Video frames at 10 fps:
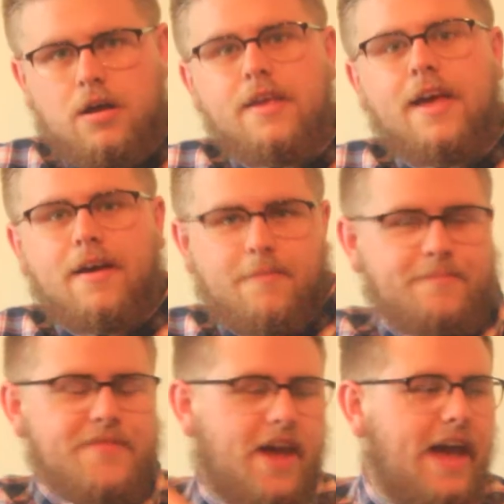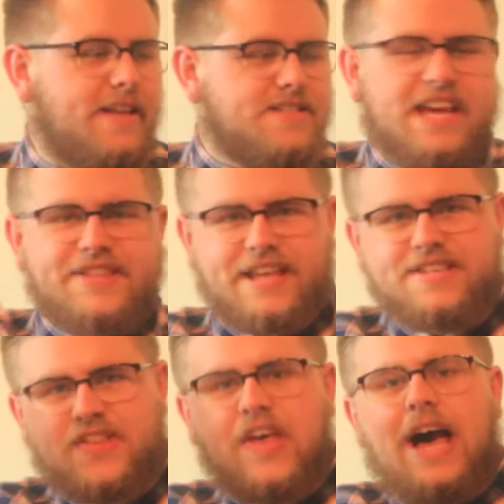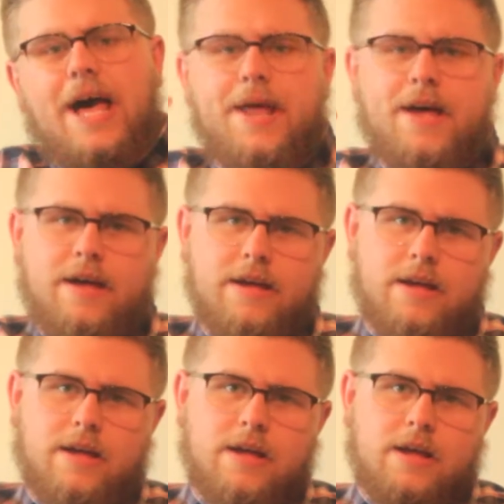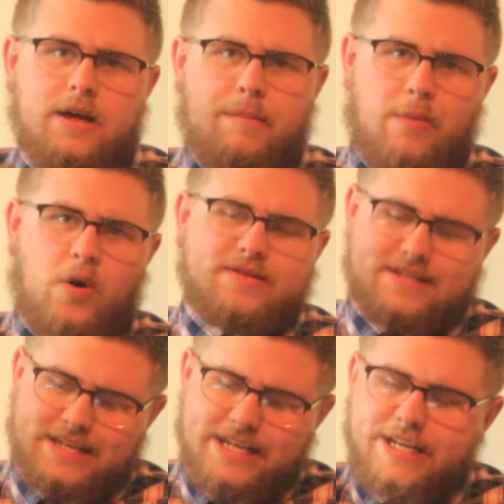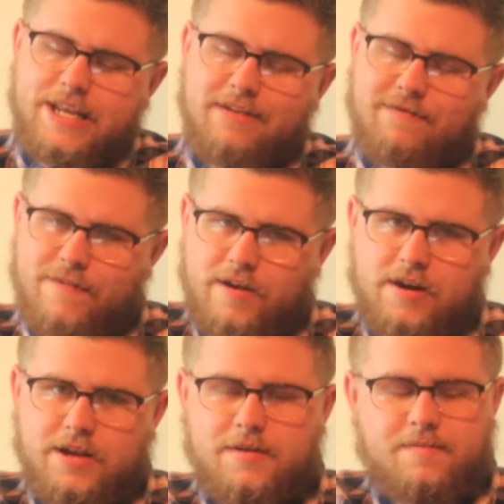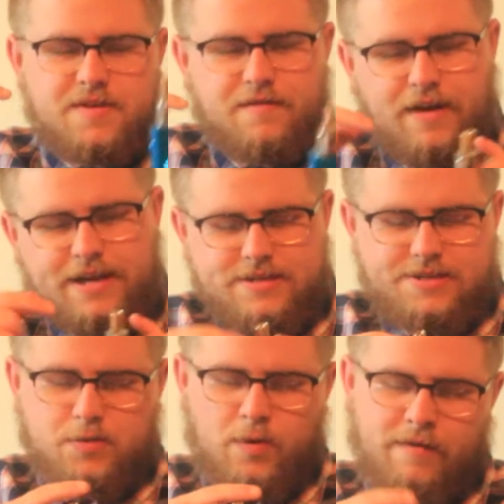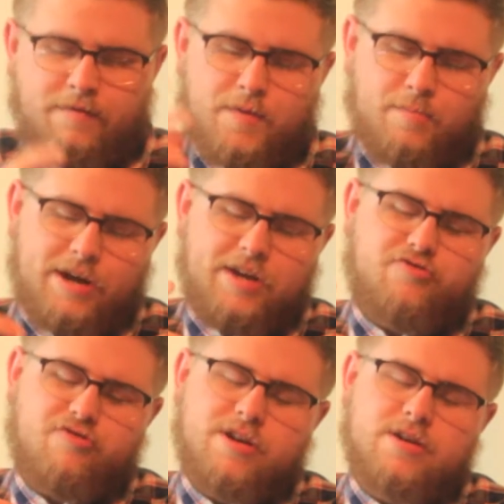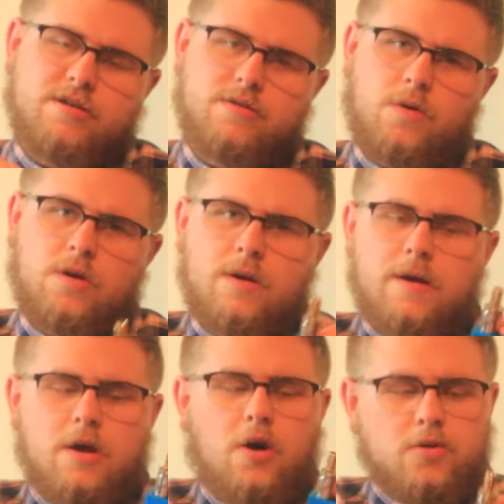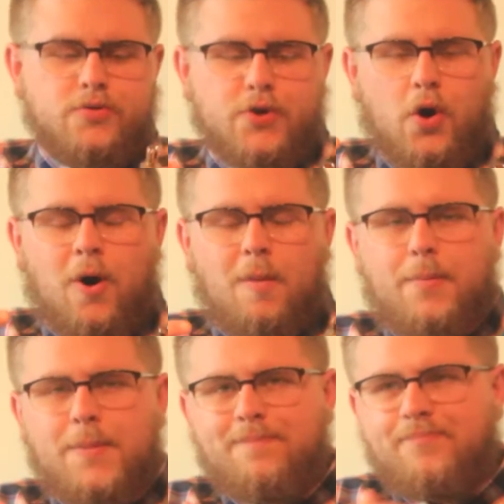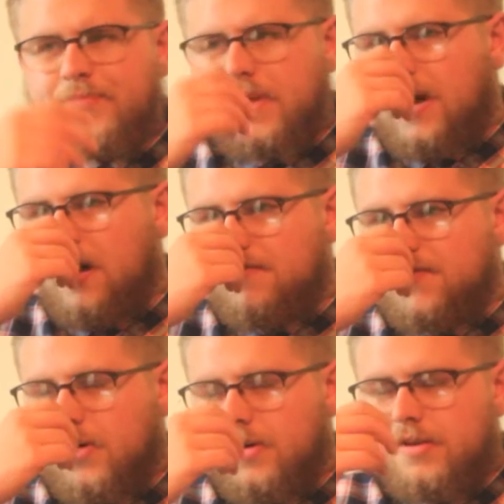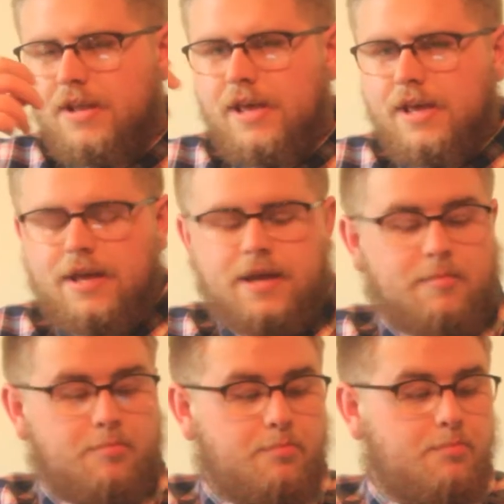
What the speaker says: Yeah, it is the Hana Mods DNA 30 device with the Patriot on top. I've done a